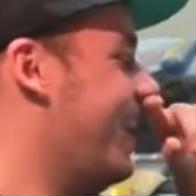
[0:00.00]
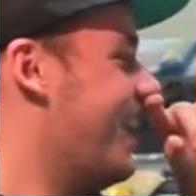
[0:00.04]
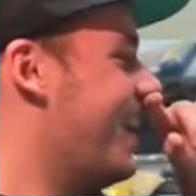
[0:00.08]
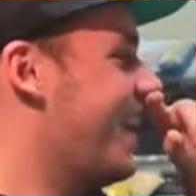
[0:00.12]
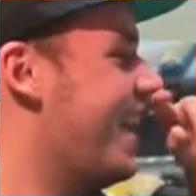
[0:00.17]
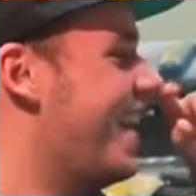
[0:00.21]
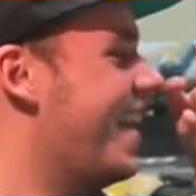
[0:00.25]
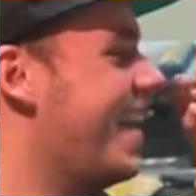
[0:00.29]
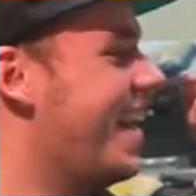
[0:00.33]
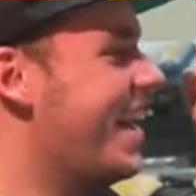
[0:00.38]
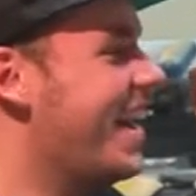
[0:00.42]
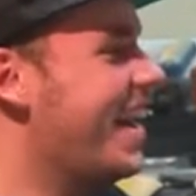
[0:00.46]
And
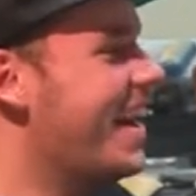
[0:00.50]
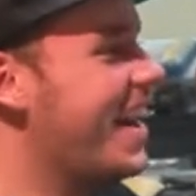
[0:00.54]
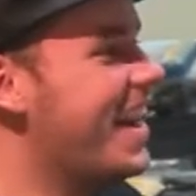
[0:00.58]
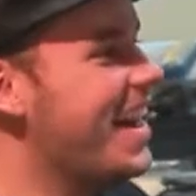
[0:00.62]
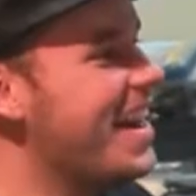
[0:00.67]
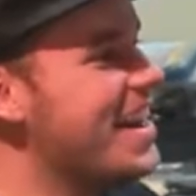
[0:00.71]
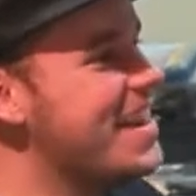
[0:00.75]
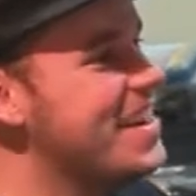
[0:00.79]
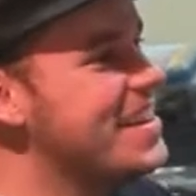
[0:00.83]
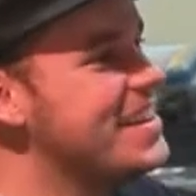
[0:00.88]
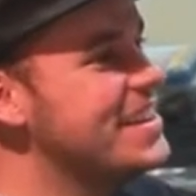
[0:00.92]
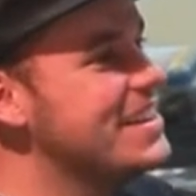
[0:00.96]
then from
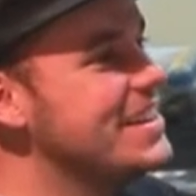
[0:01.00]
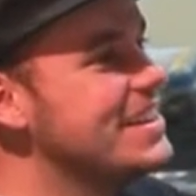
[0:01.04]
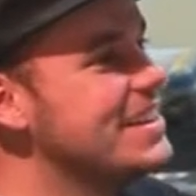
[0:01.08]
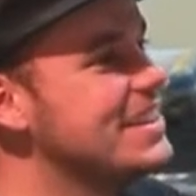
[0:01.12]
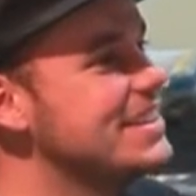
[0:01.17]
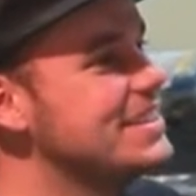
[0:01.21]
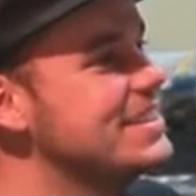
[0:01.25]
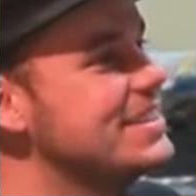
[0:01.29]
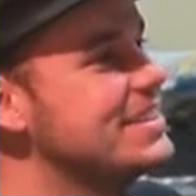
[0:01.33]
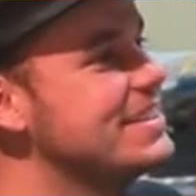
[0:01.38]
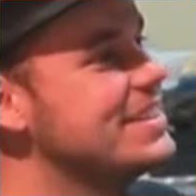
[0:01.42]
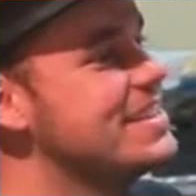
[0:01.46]
there, I
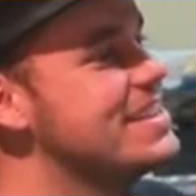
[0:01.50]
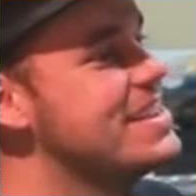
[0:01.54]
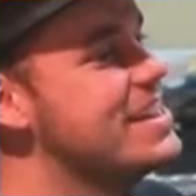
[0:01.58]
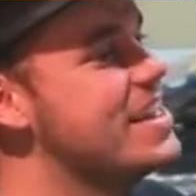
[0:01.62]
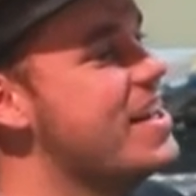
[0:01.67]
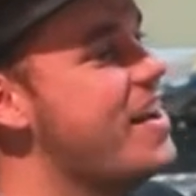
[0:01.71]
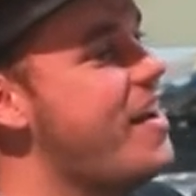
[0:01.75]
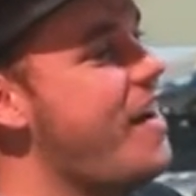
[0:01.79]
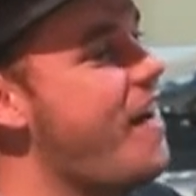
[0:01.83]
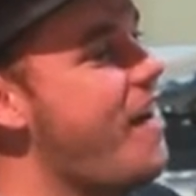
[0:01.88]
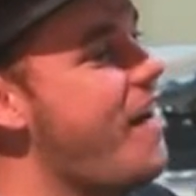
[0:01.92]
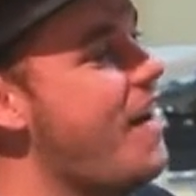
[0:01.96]
just kind of
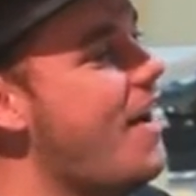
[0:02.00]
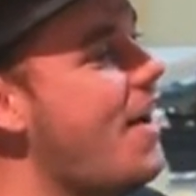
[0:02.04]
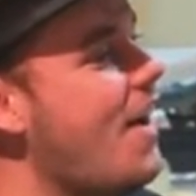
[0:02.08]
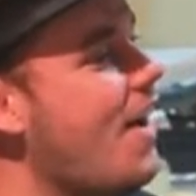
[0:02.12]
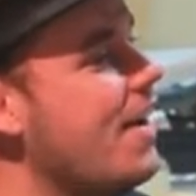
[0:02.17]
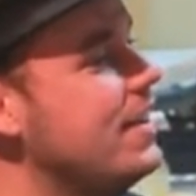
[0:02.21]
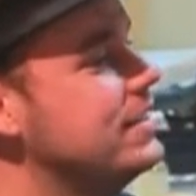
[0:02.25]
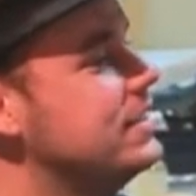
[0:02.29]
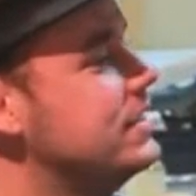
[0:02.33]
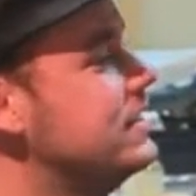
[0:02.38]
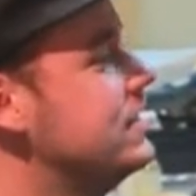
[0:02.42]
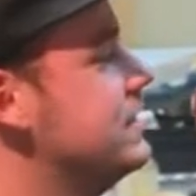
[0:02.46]
knew this
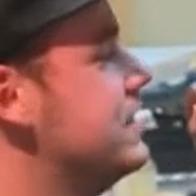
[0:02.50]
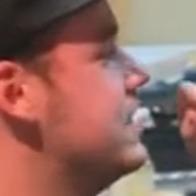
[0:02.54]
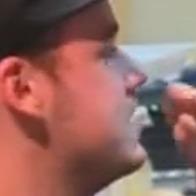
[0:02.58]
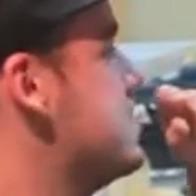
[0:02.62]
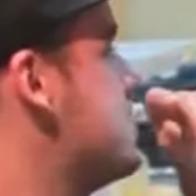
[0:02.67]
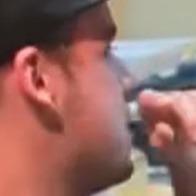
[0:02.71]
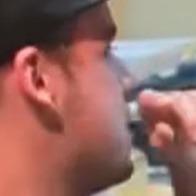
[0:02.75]
is what I should be